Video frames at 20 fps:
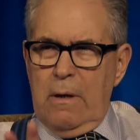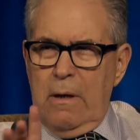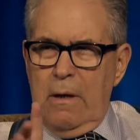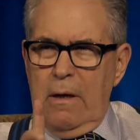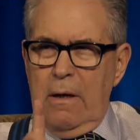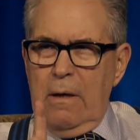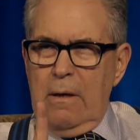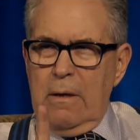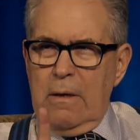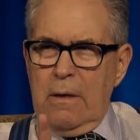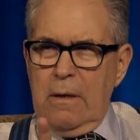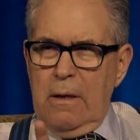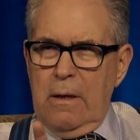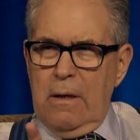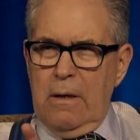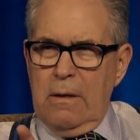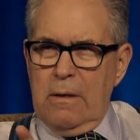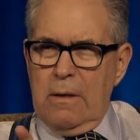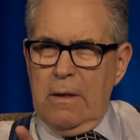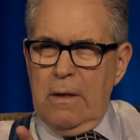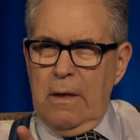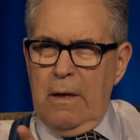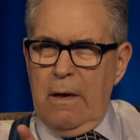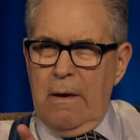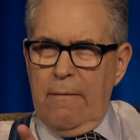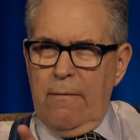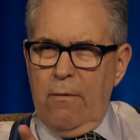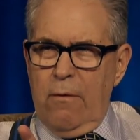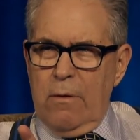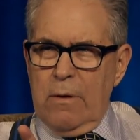He's he's in the
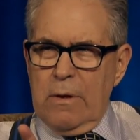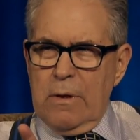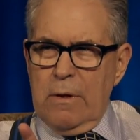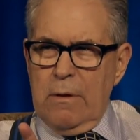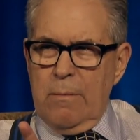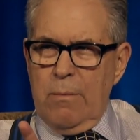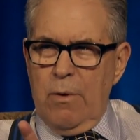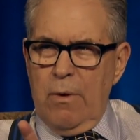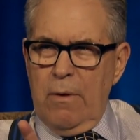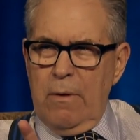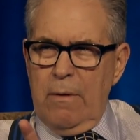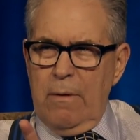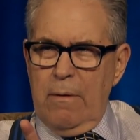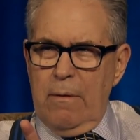Air Force. Your brother.